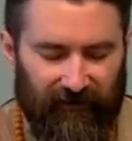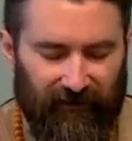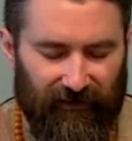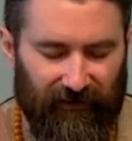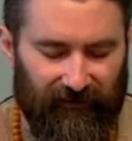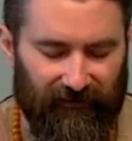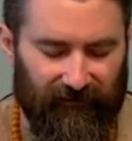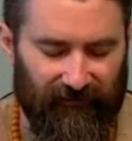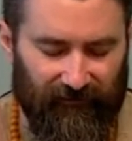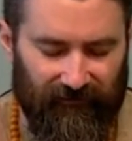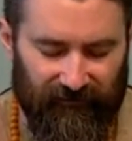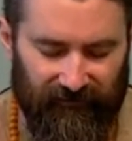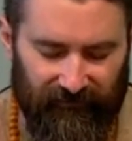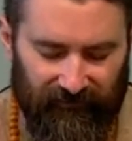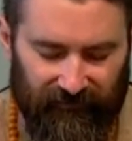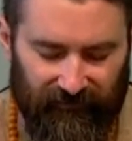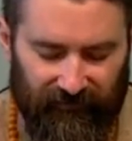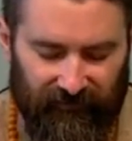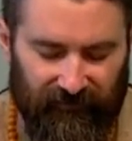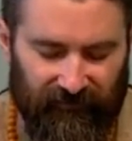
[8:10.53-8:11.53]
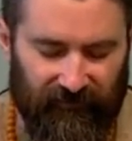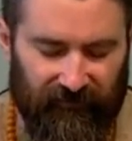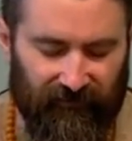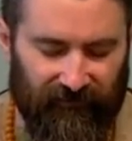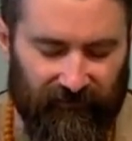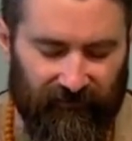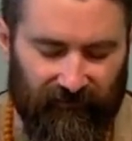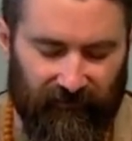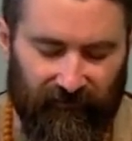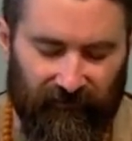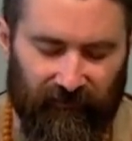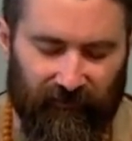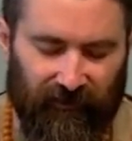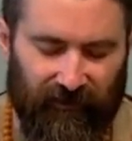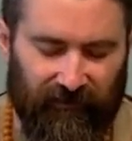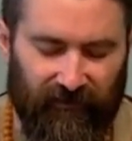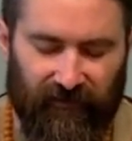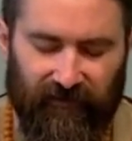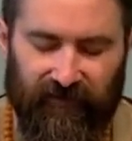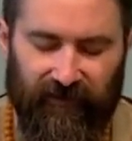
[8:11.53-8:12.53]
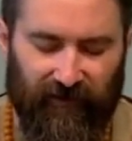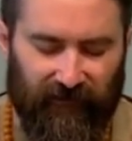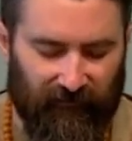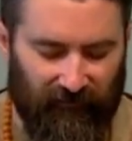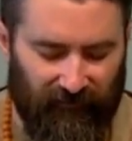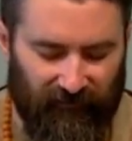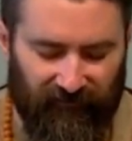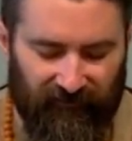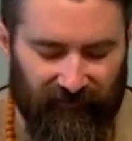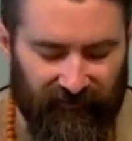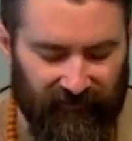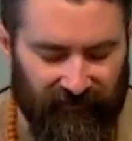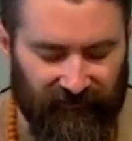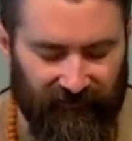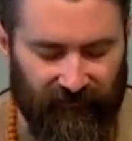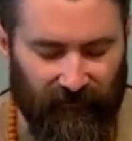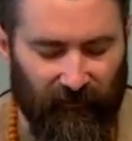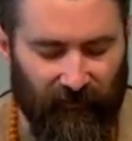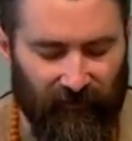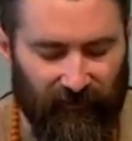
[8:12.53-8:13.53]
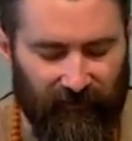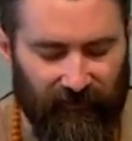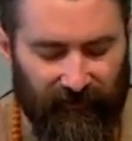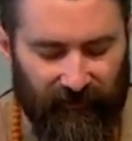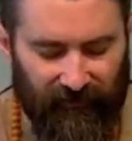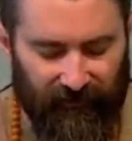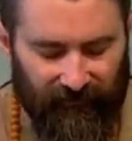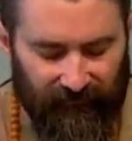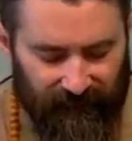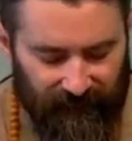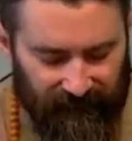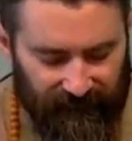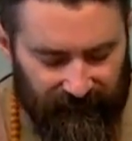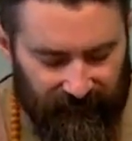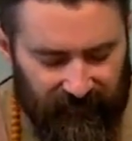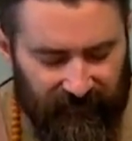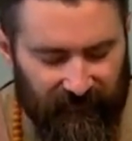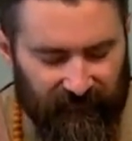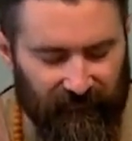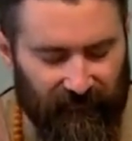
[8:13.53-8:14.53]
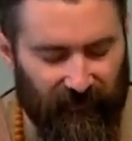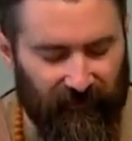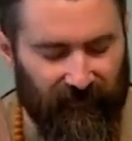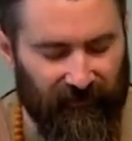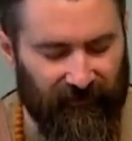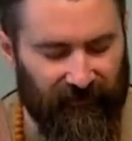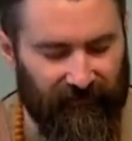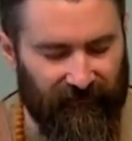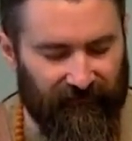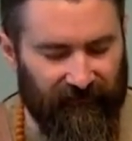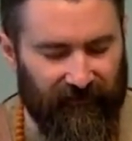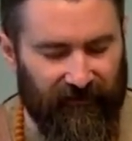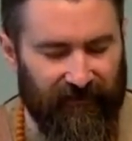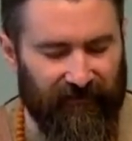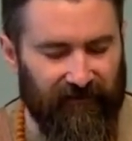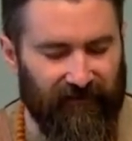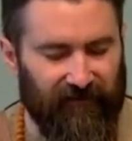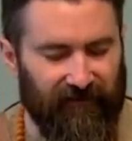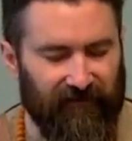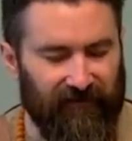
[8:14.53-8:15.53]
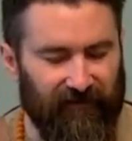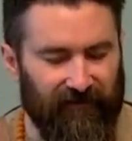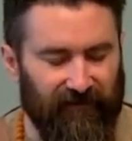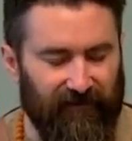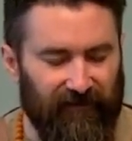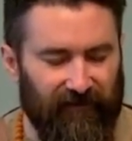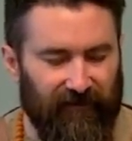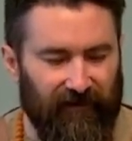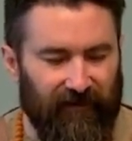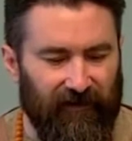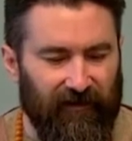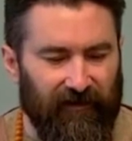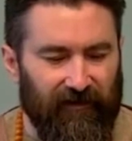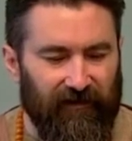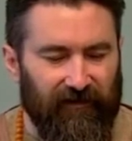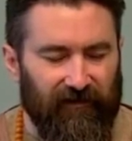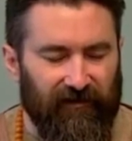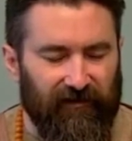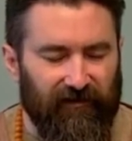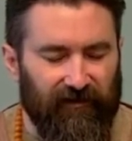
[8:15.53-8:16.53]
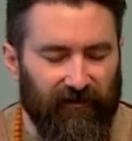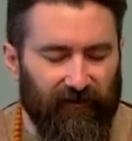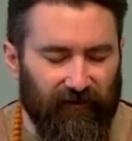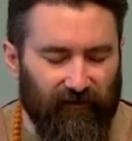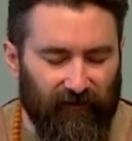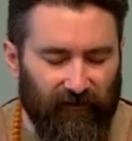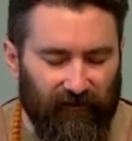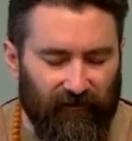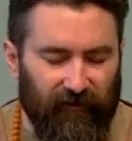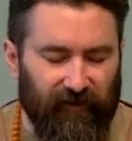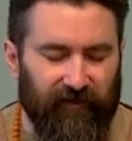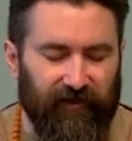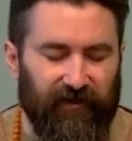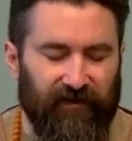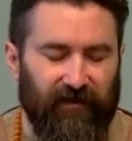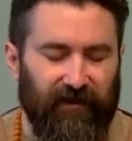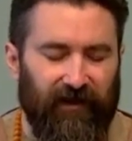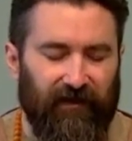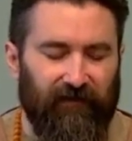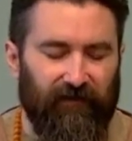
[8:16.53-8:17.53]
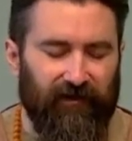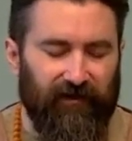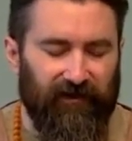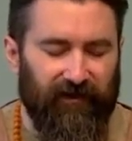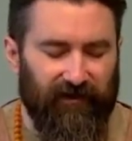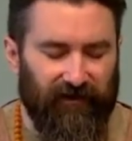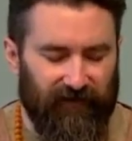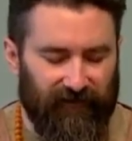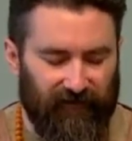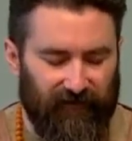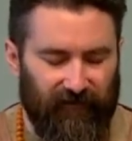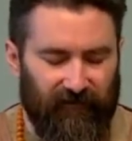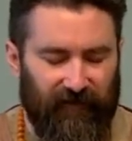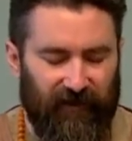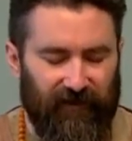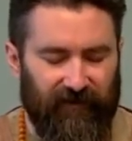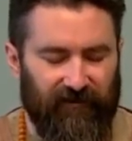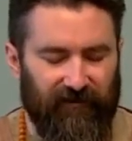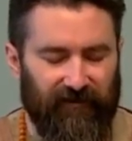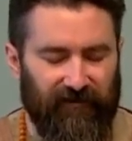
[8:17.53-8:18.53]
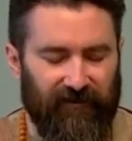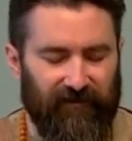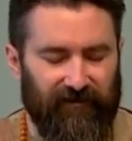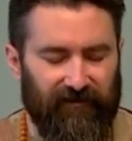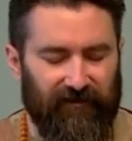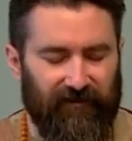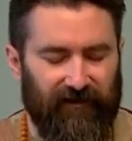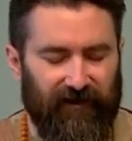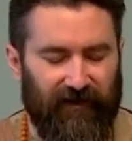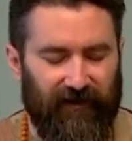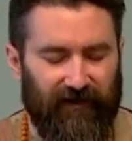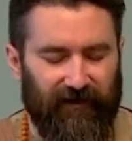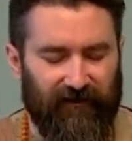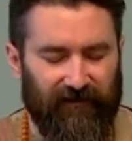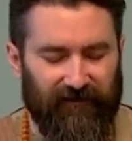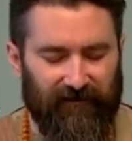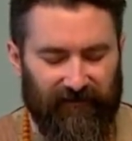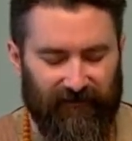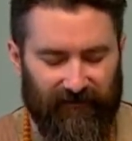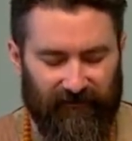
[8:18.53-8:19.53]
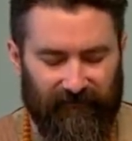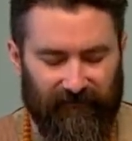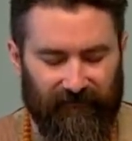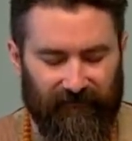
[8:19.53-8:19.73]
And the great sacred rivers of the world are symbolic of this. So Murshid's language here reminds us that